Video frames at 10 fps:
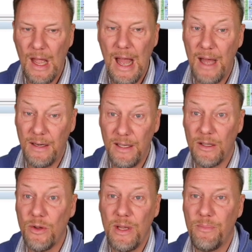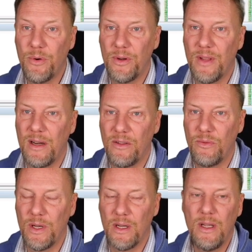and it could import that as
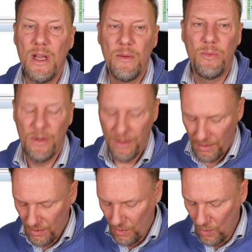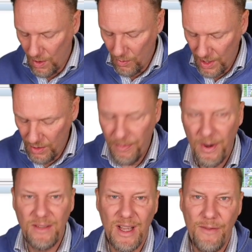well. But when you
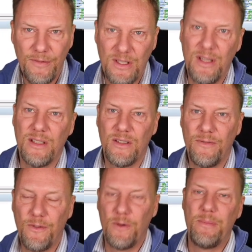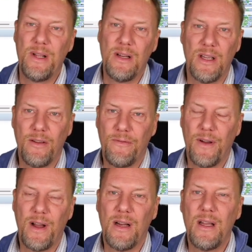press F6 for building a
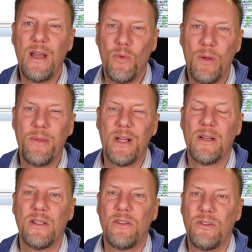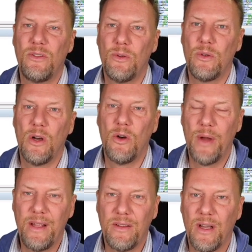file, it will build it to
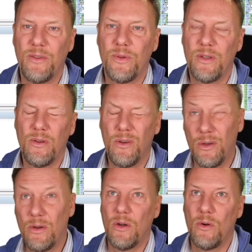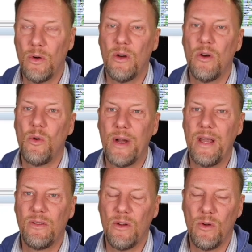0800 or
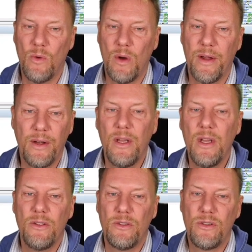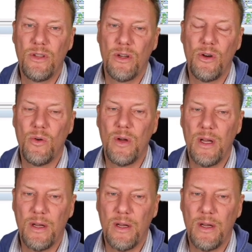0801. So